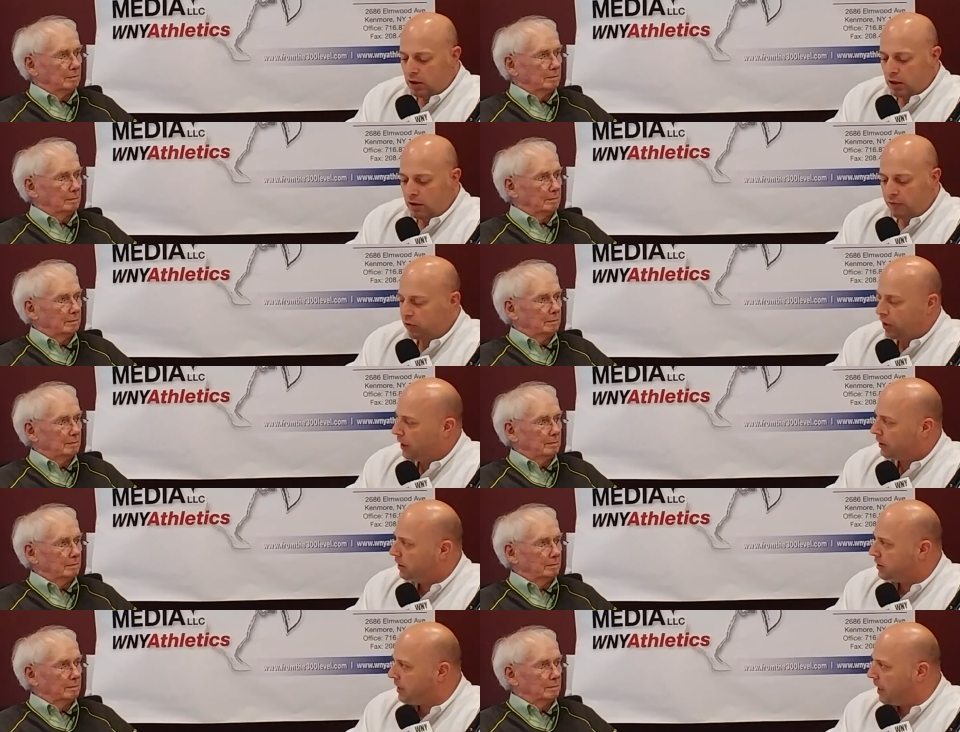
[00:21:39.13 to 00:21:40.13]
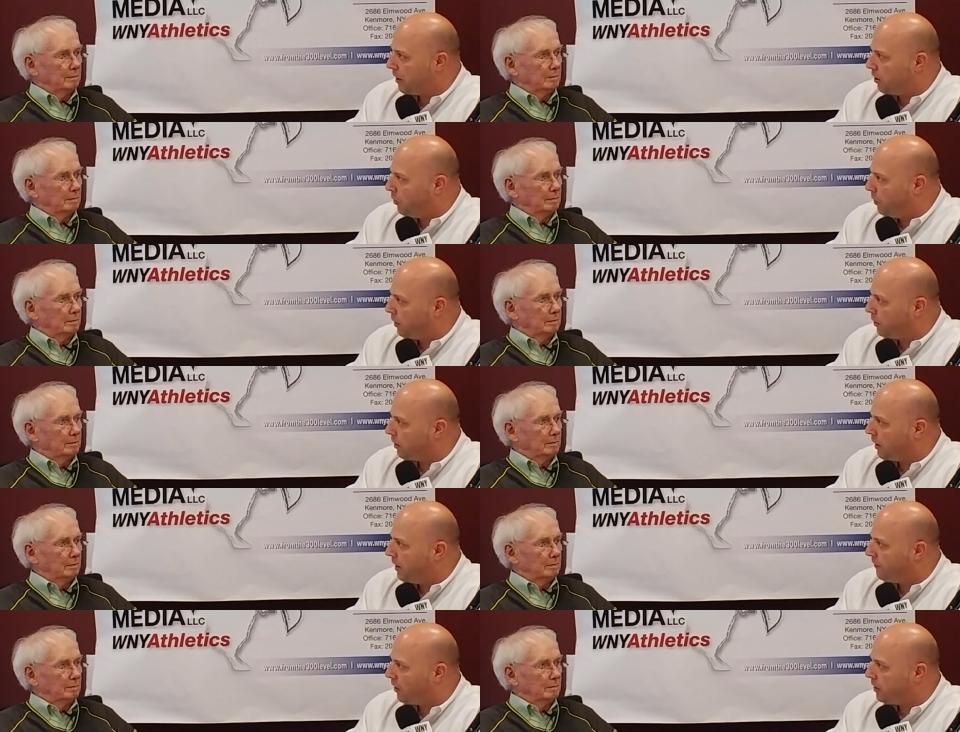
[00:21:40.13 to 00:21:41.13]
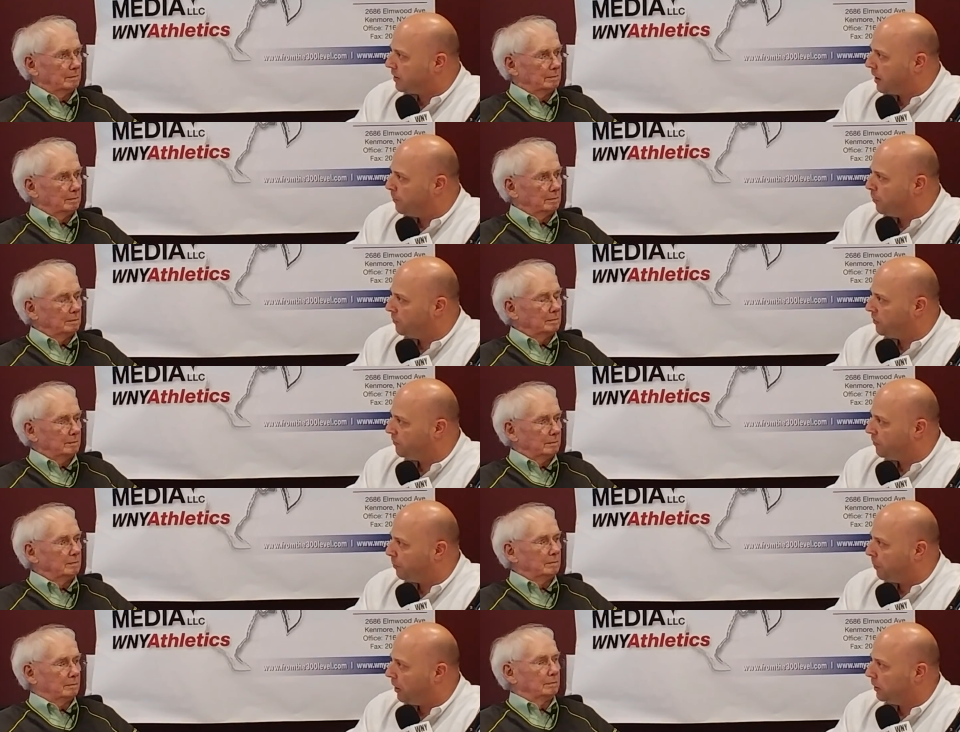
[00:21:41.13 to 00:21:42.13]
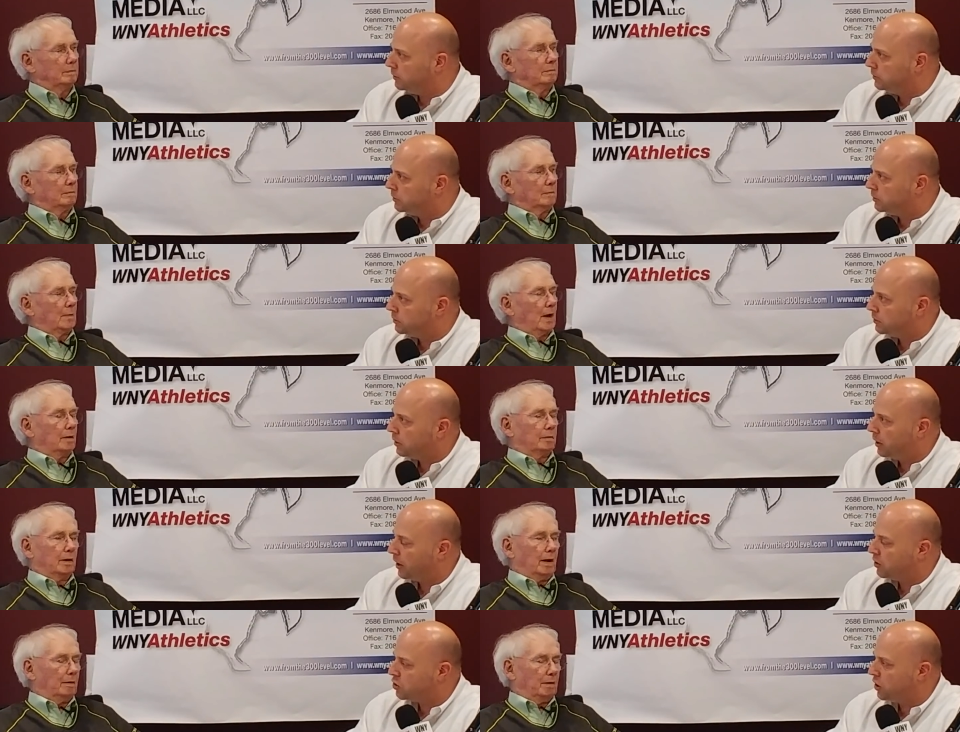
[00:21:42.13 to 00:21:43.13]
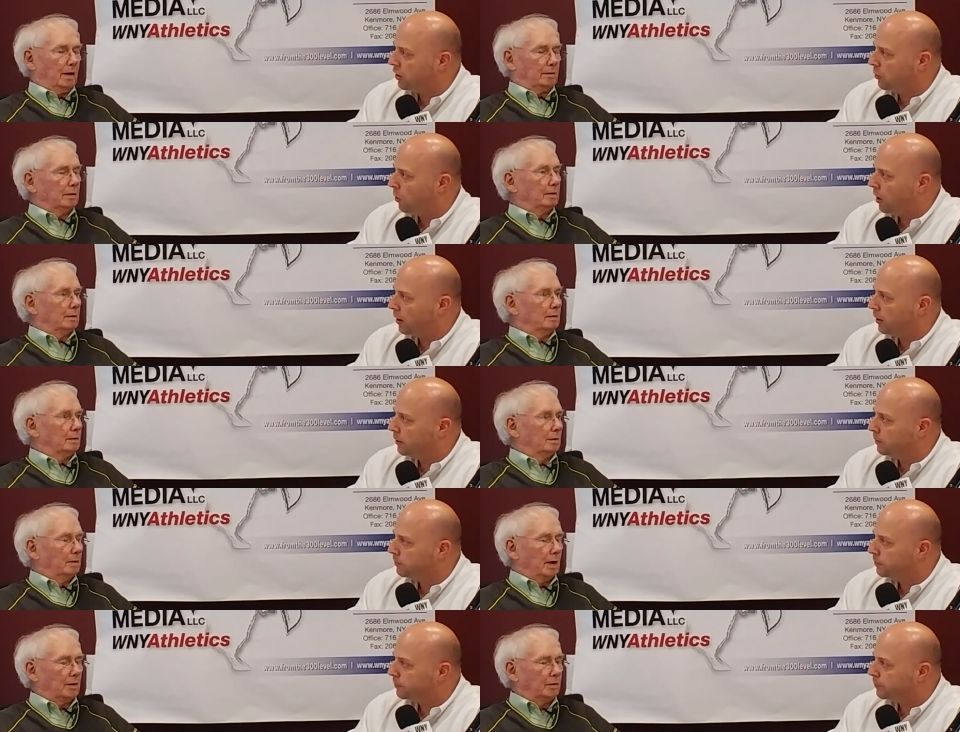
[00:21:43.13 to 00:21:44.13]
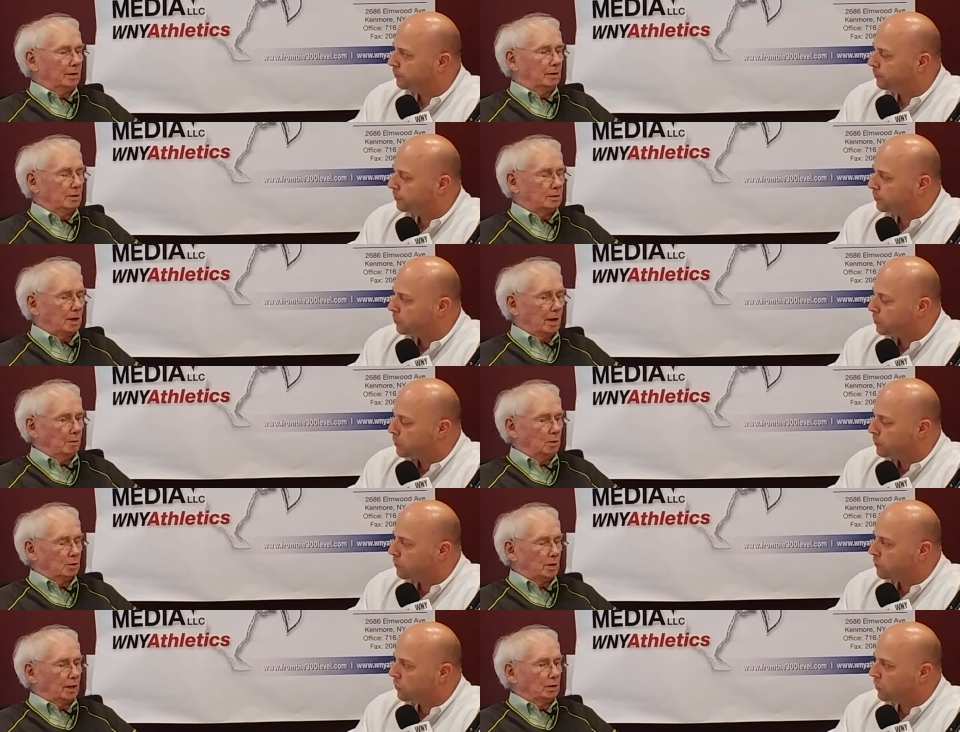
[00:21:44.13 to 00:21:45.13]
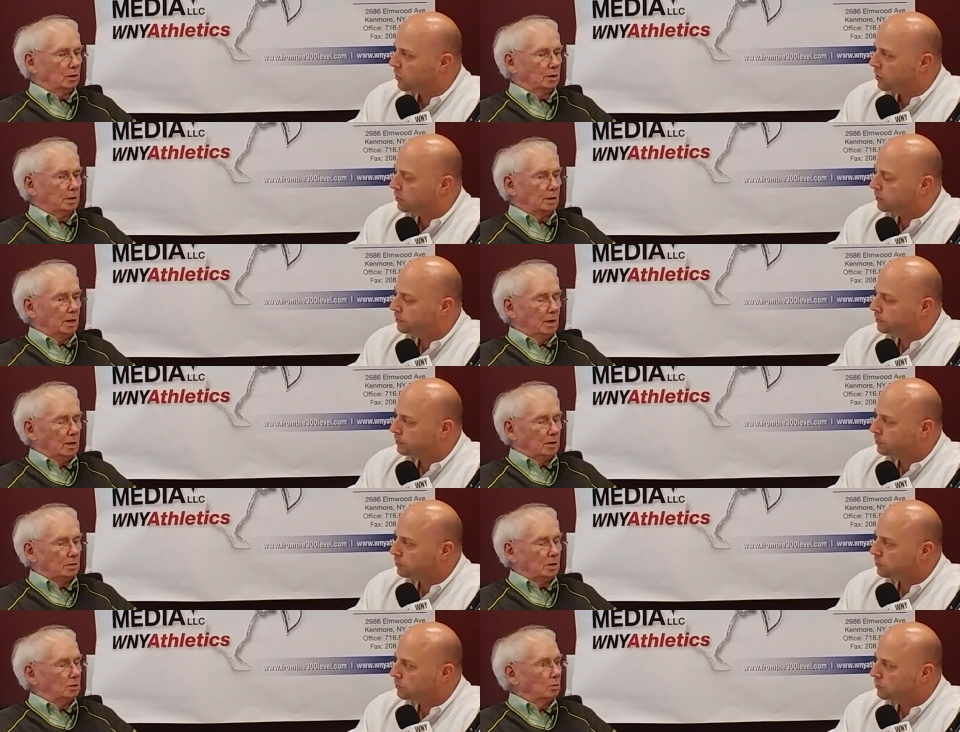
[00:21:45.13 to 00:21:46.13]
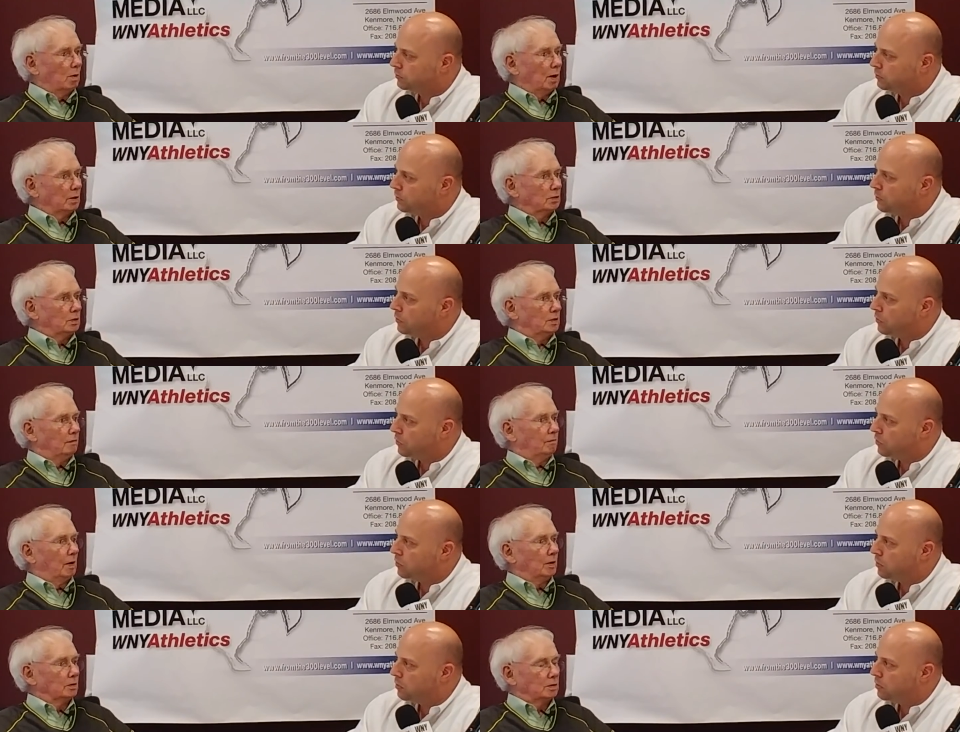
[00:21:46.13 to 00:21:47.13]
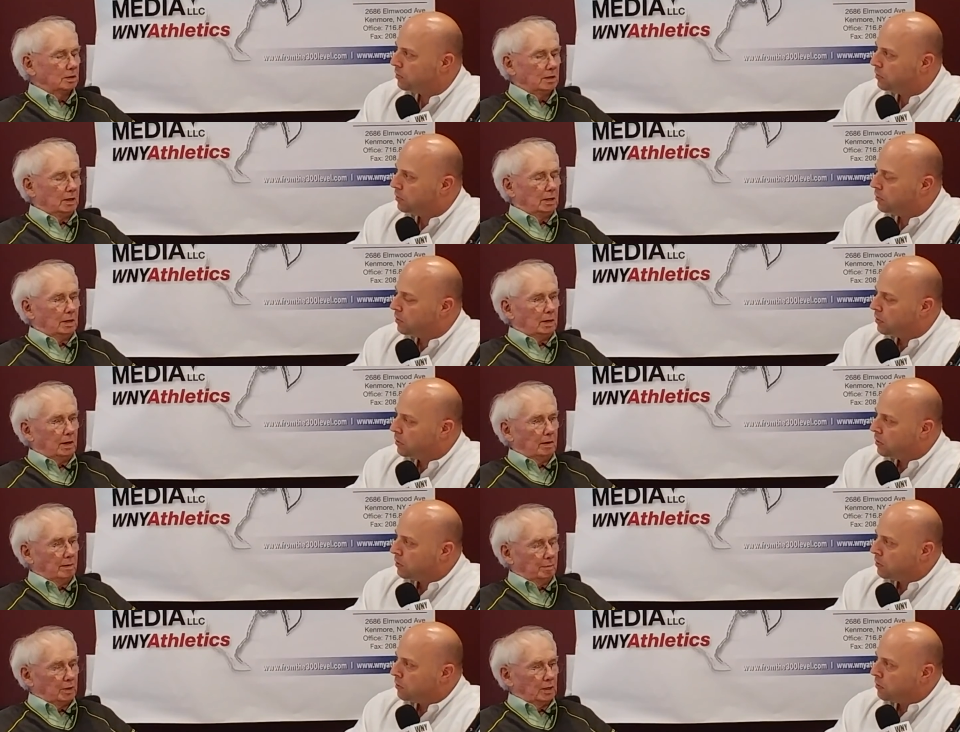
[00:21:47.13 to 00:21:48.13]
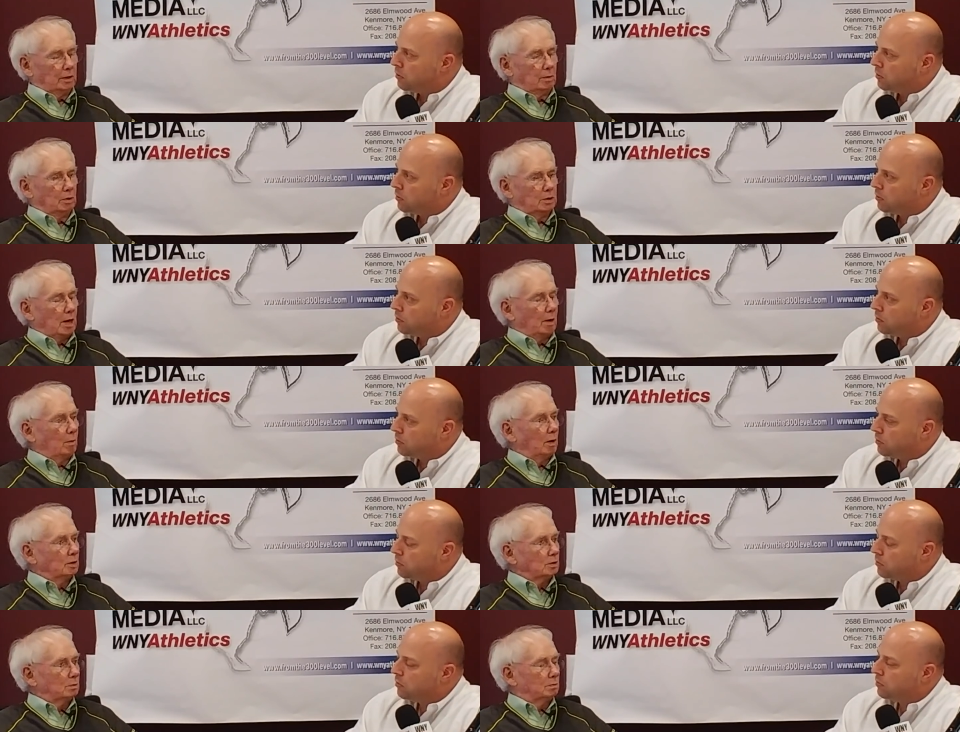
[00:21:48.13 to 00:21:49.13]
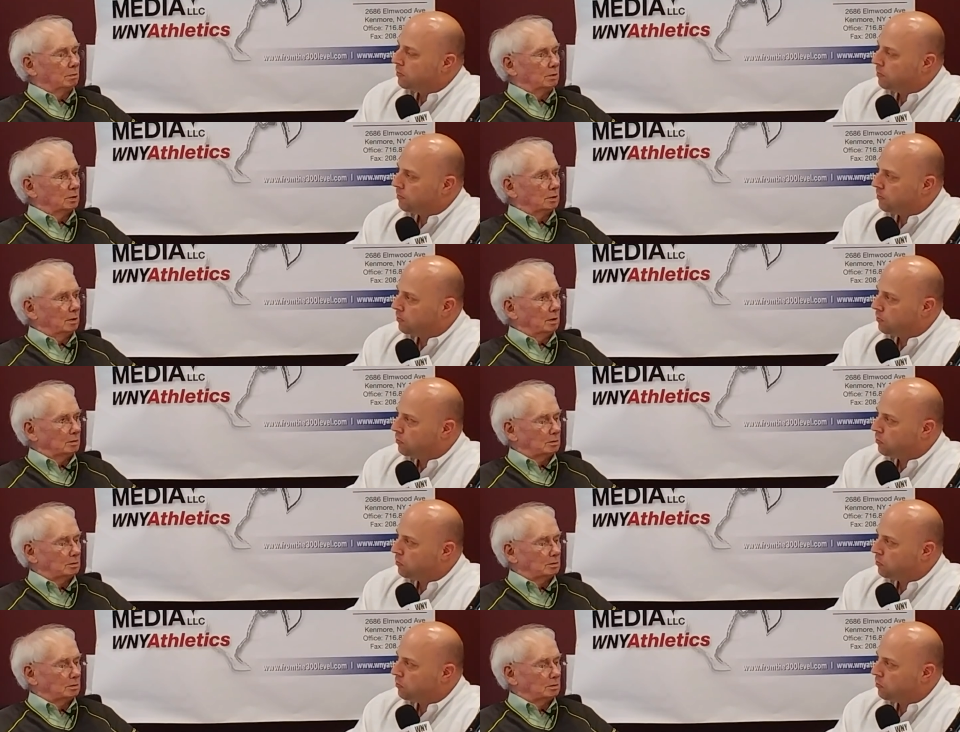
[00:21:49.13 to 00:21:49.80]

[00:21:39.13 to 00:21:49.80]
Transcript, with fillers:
Speaker 1: if Cleckley's not going, they're going to have a hard time moving the football uh, against Cheektowaga.
Speaker 2: I think this game, when you take a look at Cheektowa's defense, and particularly with Taiwan's uh,